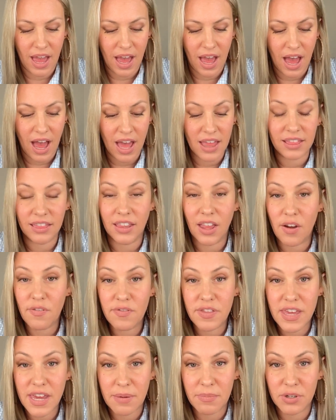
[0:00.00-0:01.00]
I
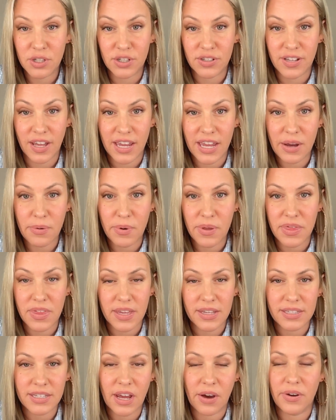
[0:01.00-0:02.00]
love the images I get with
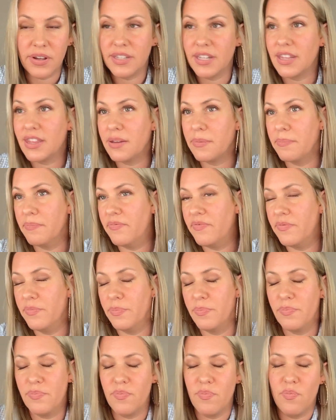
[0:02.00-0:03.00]
this. Now, is it the
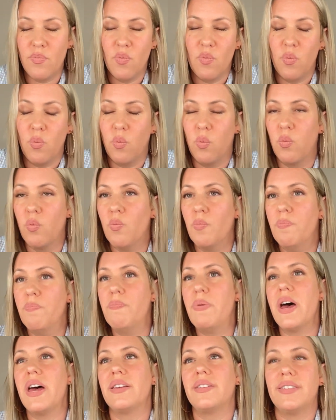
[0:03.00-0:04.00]

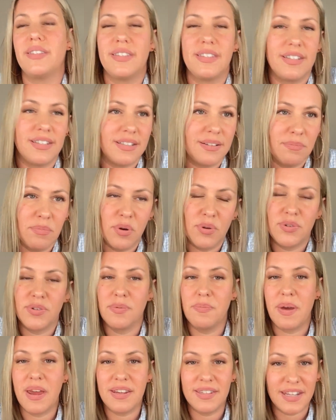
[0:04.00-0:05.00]
best,
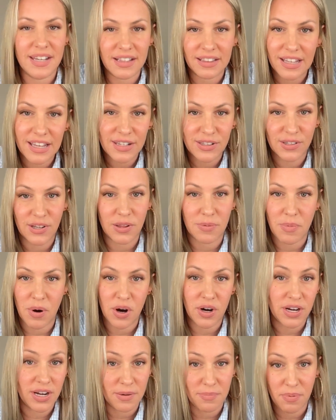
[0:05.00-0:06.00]
most amazing lens on the
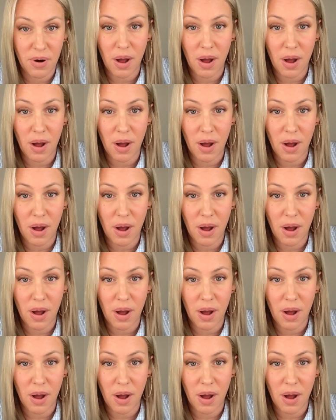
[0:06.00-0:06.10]
market?